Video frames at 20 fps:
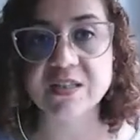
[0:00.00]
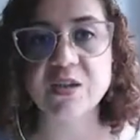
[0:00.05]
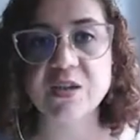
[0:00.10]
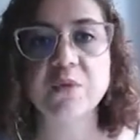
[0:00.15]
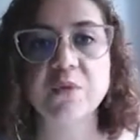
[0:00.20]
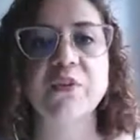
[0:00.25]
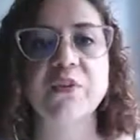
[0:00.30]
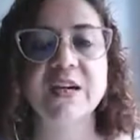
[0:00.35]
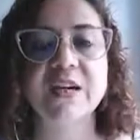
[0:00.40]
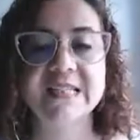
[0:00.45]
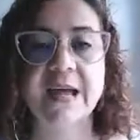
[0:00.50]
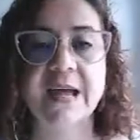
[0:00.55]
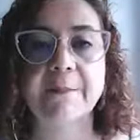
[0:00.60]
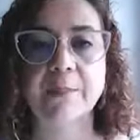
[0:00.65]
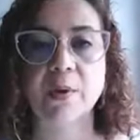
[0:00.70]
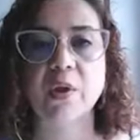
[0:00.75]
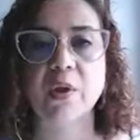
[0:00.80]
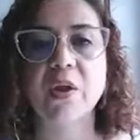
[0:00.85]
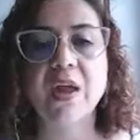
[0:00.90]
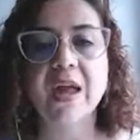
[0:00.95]
So, for
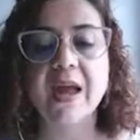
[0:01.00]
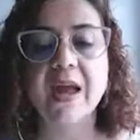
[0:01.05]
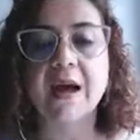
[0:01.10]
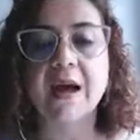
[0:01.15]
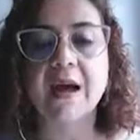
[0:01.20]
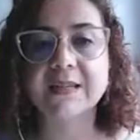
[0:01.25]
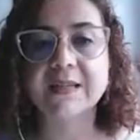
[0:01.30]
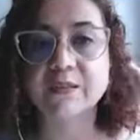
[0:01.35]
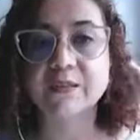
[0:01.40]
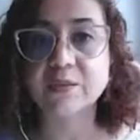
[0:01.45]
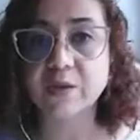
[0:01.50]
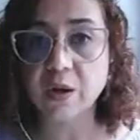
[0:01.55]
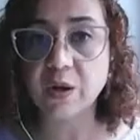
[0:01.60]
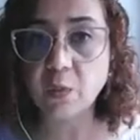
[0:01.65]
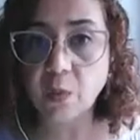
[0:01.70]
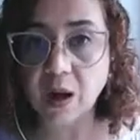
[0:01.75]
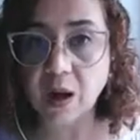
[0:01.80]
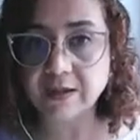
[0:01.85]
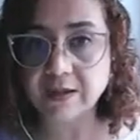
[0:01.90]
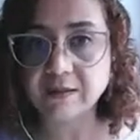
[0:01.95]
example, student
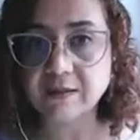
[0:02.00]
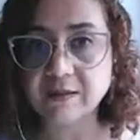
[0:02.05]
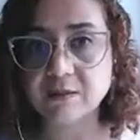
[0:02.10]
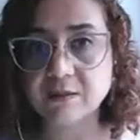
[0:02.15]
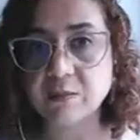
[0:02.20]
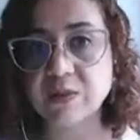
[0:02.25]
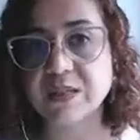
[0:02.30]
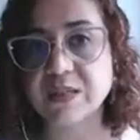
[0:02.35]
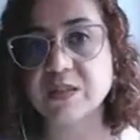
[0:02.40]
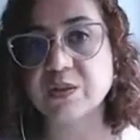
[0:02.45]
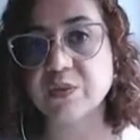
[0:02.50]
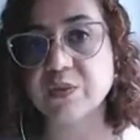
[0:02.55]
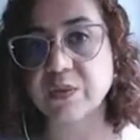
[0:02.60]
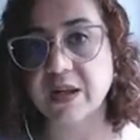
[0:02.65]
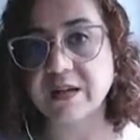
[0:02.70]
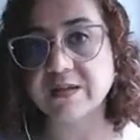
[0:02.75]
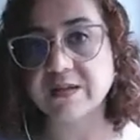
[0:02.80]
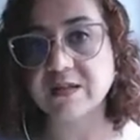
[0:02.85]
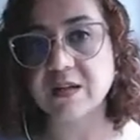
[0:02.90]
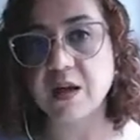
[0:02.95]
1 with
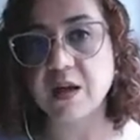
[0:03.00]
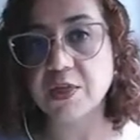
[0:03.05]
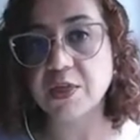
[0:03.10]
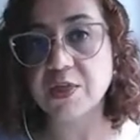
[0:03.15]
student